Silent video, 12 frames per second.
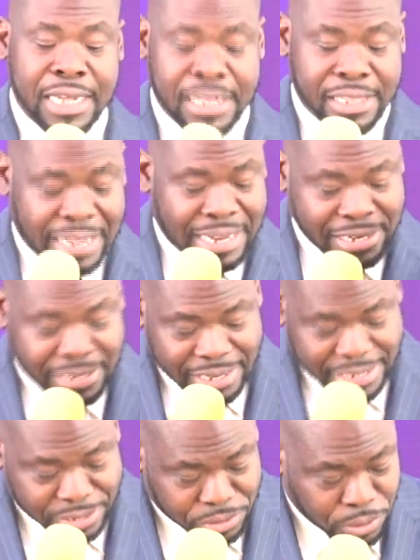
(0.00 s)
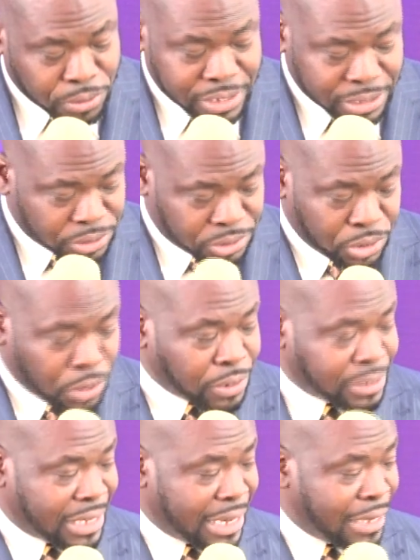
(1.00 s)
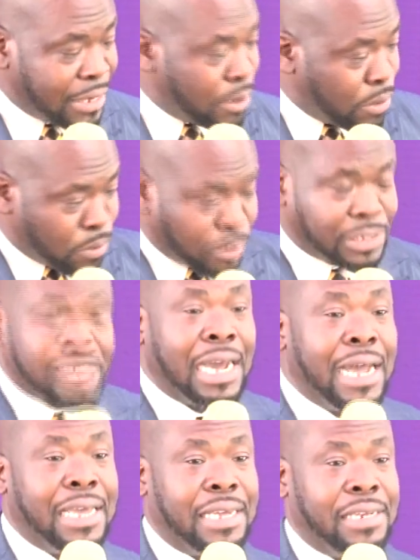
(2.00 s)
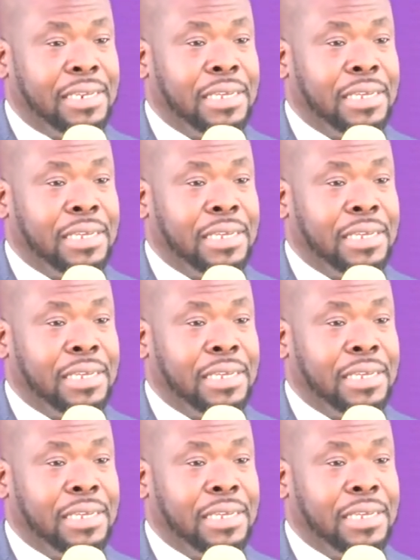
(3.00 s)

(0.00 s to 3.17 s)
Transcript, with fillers: that her, his daughter was dying.